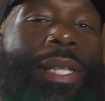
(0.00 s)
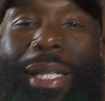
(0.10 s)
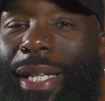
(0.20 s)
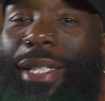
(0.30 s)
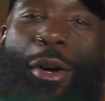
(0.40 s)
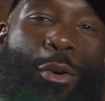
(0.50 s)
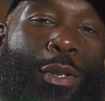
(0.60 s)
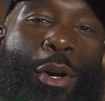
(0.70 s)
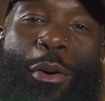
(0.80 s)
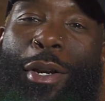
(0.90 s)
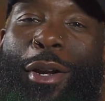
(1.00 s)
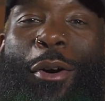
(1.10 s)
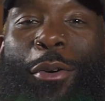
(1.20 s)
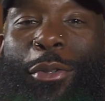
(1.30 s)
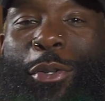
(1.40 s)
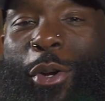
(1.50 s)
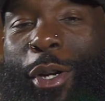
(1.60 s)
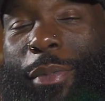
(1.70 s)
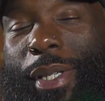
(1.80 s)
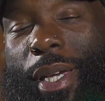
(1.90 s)
The list goes on and on. You know
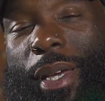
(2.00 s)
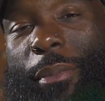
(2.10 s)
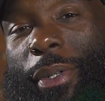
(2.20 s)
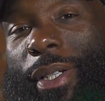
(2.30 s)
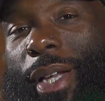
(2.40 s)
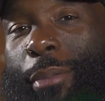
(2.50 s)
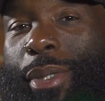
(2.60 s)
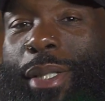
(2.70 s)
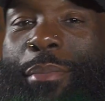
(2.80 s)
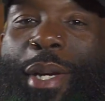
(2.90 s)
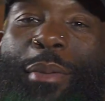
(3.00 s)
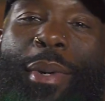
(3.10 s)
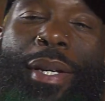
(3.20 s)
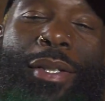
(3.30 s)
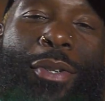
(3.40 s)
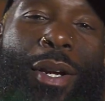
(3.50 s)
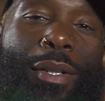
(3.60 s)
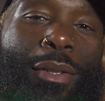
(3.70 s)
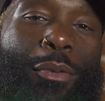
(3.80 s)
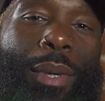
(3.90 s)
what I'm saying? But I'm just me, man, trying
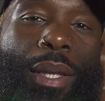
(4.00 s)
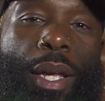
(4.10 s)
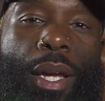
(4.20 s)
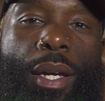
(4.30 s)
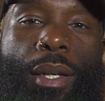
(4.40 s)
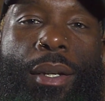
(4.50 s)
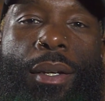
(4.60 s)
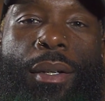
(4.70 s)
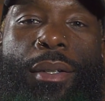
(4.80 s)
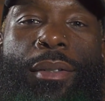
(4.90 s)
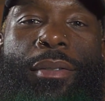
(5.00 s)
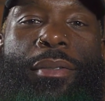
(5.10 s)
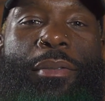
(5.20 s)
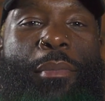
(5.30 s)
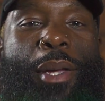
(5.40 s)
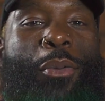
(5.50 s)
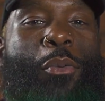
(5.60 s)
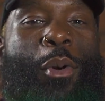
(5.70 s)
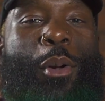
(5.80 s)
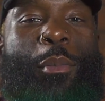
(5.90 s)
to do my thing and make the
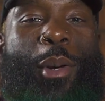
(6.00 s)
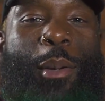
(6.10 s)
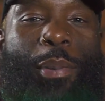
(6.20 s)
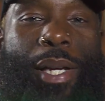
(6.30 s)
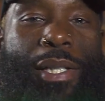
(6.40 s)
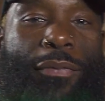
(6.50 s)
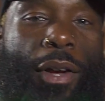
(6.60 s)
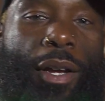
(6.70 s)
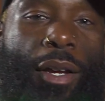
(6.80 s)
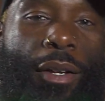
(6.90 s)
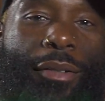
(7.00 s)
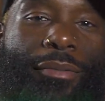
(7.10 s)
world a better place if I can.